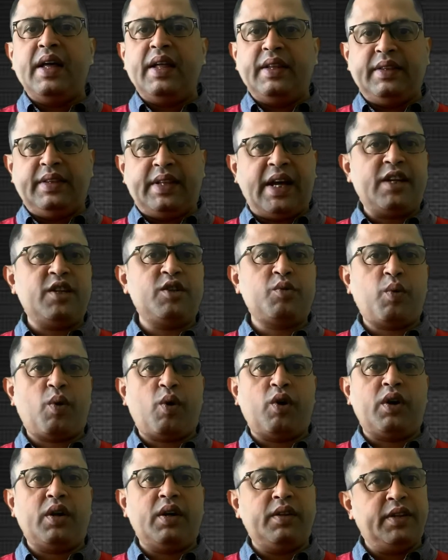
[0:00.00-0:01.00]
That is
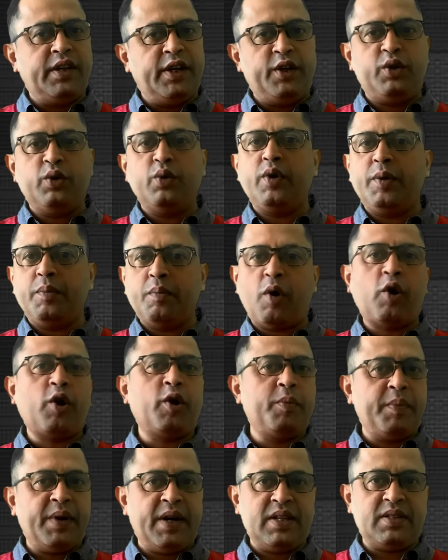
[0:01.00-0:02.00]
what they do in
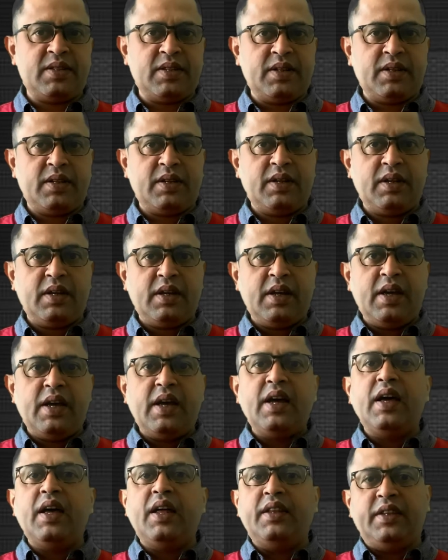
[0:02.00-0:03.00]
modern medicine.
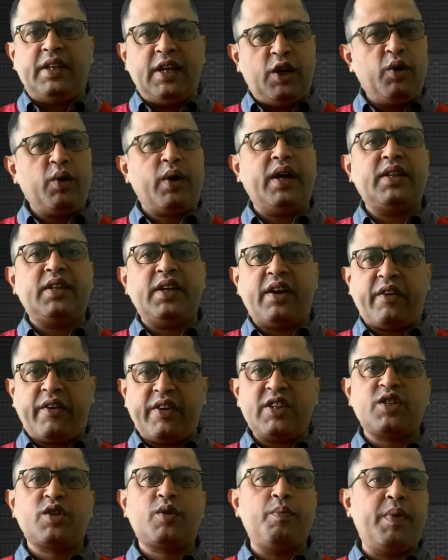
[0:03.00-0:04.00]
They look at the
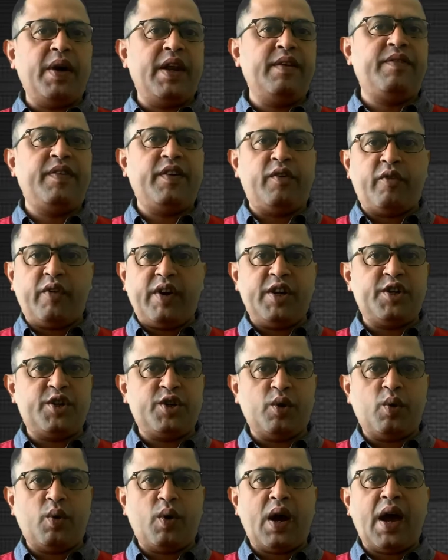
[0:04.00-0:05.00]
risk-benefit
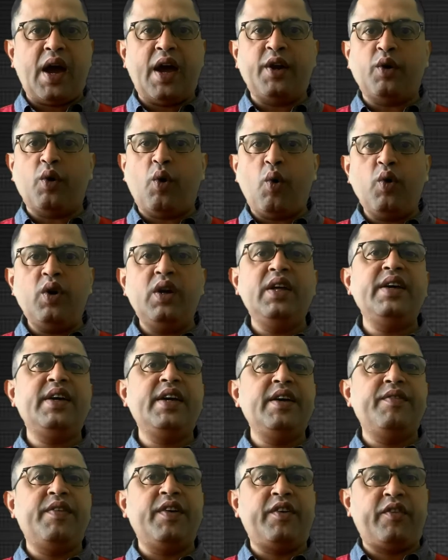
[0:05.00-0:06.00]
ratio and only
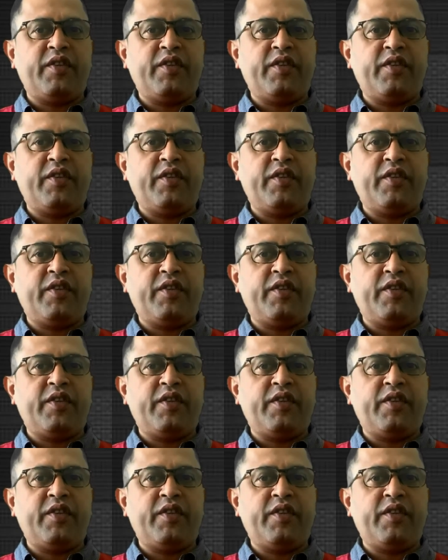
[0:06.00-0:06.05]
give a